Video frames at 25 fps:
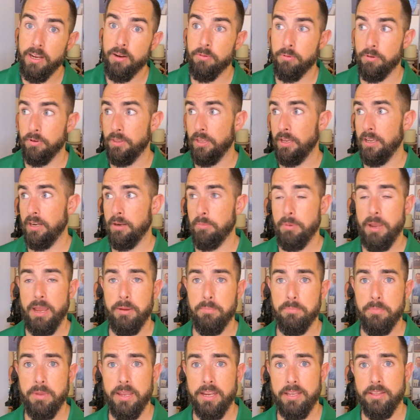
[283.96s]
We're thinking
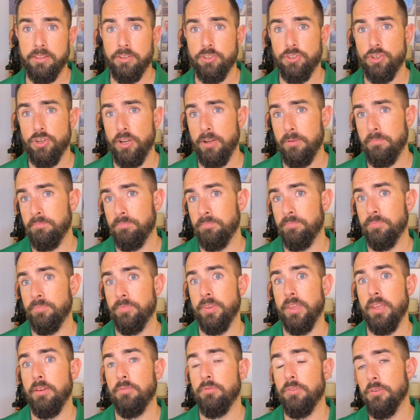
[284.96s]
about making the jump.
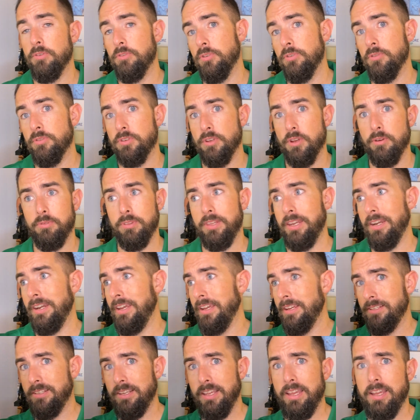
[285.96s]
If you do so in the
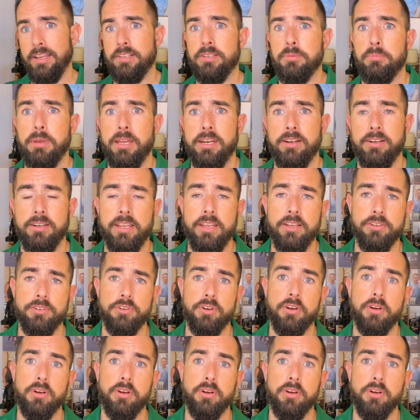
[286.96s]
next X amount of days,